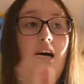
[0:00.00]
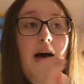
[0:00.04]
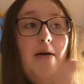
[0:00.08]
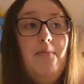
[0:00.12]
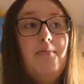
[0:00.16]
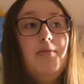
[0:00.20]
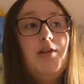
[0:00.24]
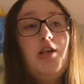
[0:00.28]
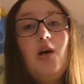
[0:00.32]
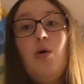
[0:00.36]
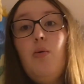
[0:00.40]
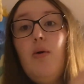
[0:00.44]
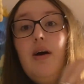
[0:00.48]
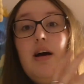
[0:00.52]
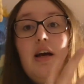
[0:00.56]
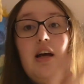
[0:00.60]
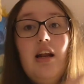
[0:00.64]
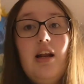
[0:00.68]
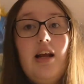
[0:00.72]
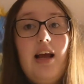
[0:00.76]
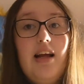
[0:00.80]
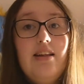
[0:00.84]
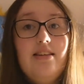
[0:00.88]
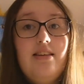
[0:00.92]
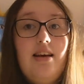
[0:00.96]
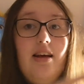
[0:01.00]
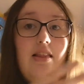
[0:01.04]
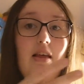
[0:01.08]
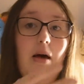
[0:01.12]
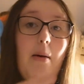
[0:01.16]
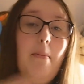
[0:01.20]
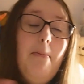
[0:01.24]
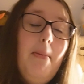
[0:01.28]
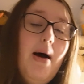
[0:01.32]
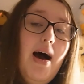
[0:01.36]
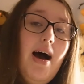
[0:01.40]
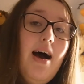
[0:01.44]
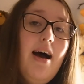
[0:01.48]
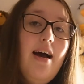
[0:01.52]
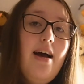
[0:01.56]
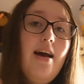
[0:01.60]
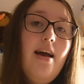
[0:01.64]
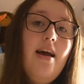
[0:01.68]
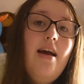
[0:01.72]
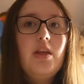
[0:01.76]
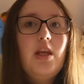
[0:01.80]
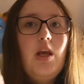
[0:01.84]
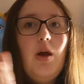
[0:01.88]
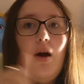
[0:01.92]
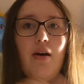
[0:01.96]
so we're gonna get together, bye,
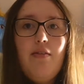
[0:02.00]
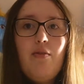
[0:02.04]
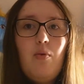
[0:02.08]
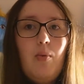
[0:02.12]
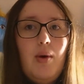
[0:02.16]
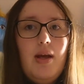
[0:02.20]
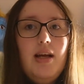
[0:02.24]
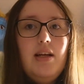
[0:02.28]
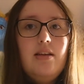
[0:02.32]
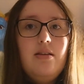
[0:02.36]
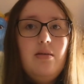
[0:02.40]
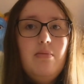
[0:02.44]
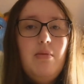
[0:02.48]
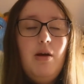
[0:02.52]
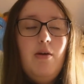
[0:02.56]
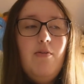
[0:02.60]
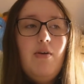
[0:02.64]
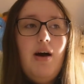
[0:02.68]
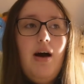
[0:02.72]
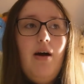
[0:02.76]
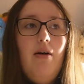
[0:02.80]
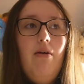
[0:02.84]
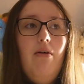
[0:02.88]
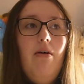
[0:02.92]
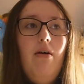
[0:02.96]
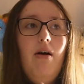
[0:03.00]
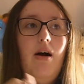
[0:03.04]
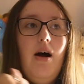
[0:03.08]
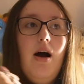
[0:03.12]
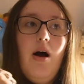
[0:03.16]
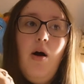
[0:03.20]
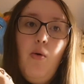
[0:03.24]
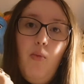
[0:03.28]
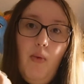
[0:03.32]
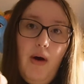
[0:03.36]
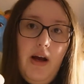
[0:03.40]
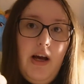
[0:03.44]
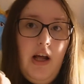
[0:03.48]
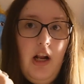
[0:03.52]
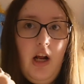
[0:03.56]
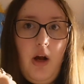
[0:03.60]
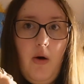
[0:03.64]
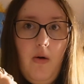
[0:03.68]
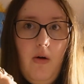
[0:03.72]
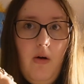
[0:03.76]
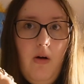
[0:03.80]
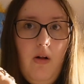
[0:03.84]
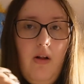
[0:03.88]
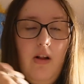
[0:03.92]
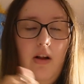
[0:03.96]
you have a week to move out, we're gonna
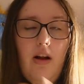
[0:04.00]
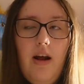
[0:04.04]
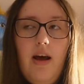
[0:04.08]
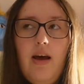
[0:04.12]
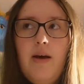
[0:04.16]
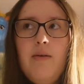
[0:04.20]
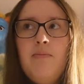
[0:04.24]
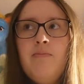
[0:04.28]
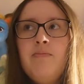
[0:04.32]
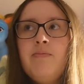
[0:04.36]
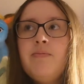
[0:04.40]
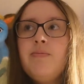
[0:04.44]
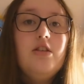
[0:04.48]
go on holiday.